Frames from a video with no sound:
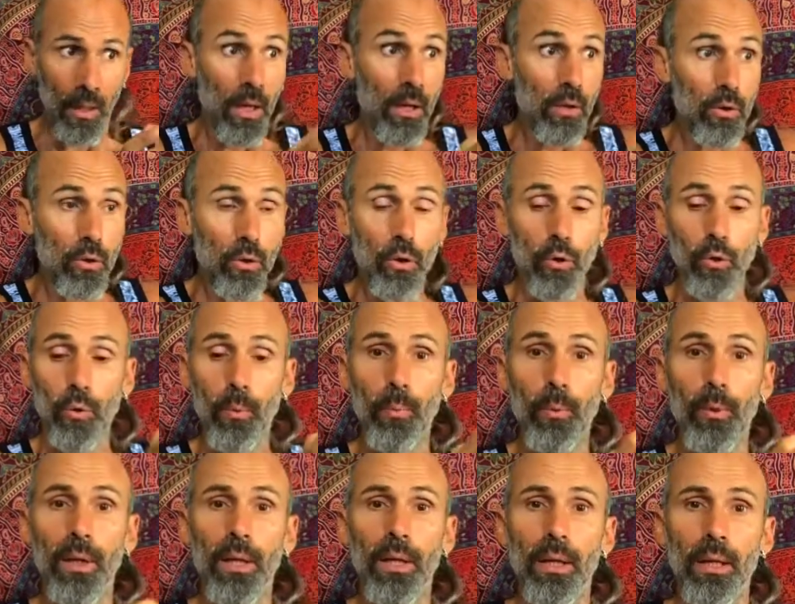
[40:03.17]
so you
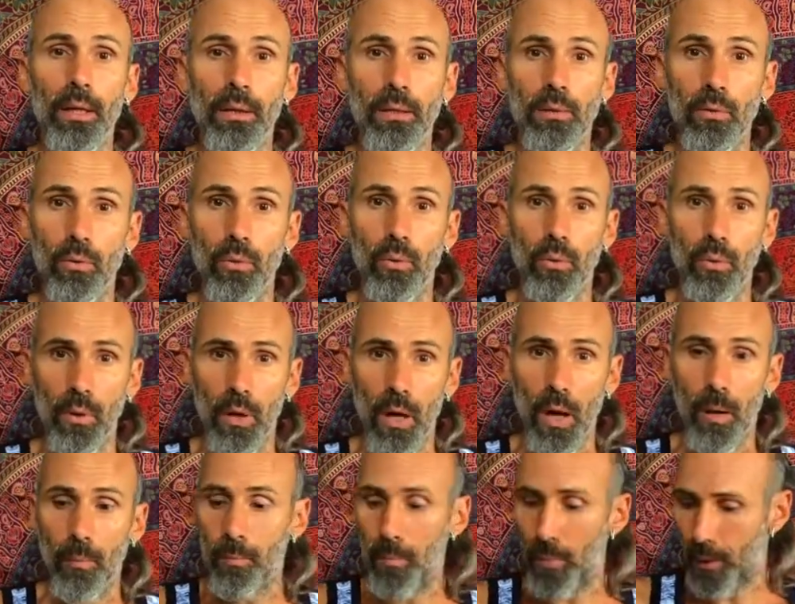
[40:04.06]
bring it to
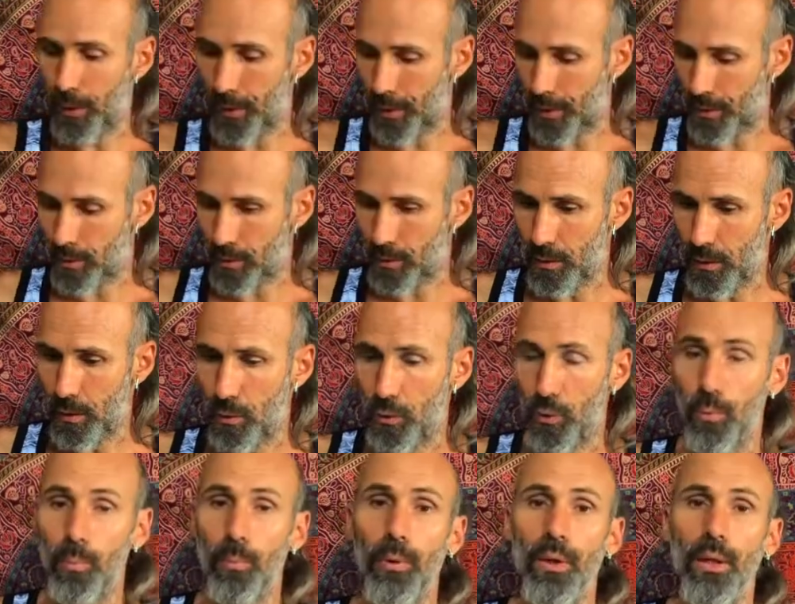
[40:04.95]
humbleness.
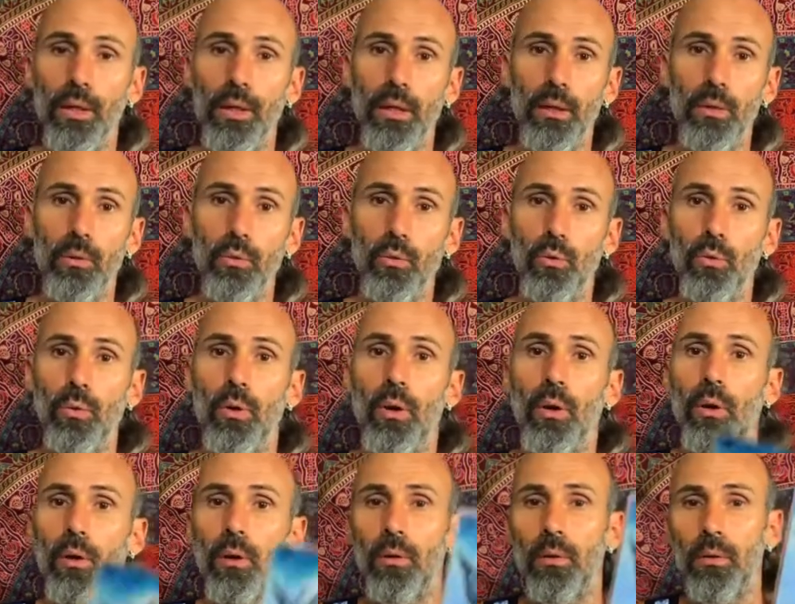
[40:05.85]
You bring it to
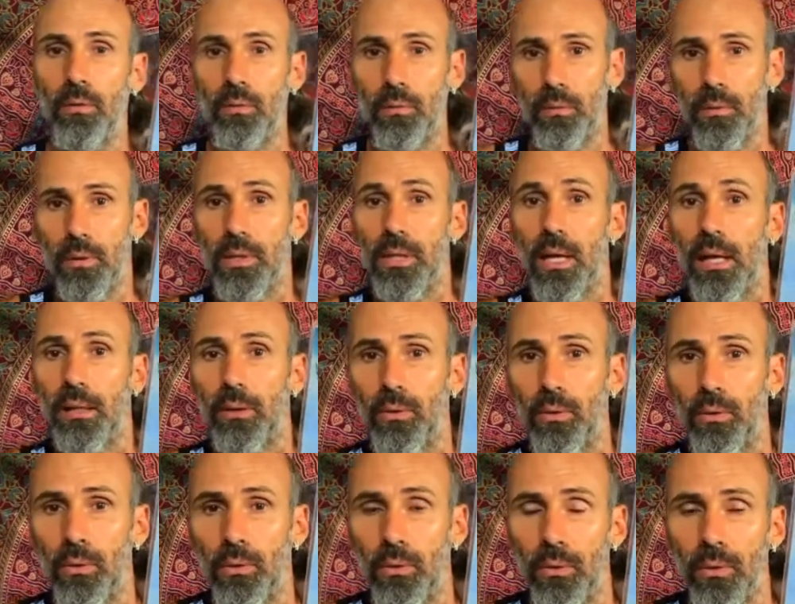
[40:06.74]

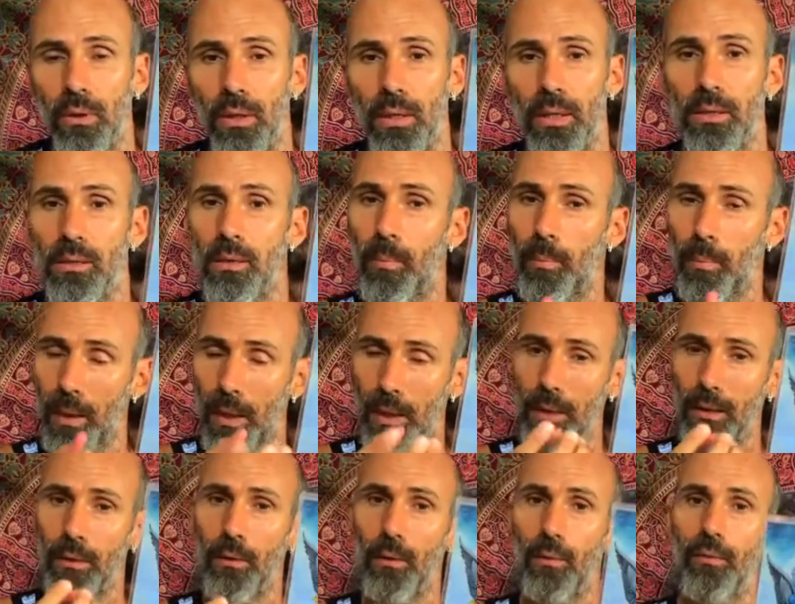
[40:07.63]
Saturn is a
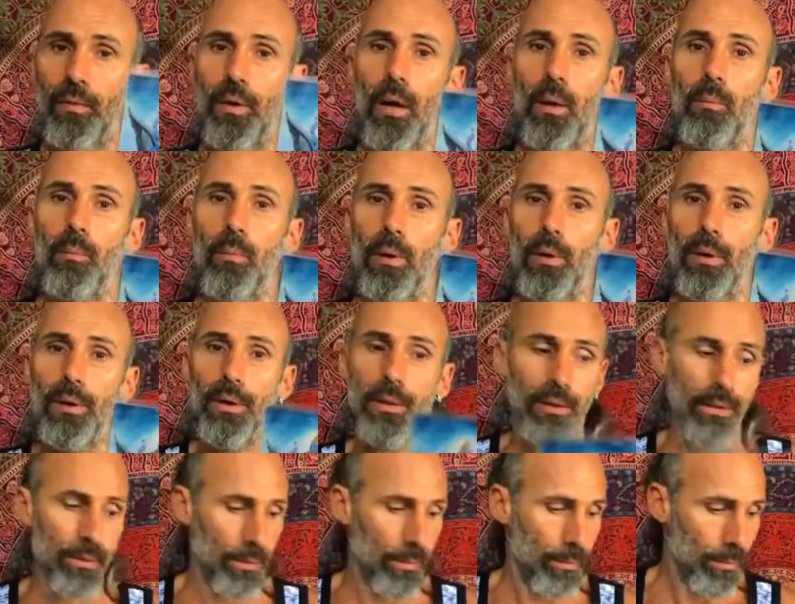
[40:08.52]
planet of humbleness.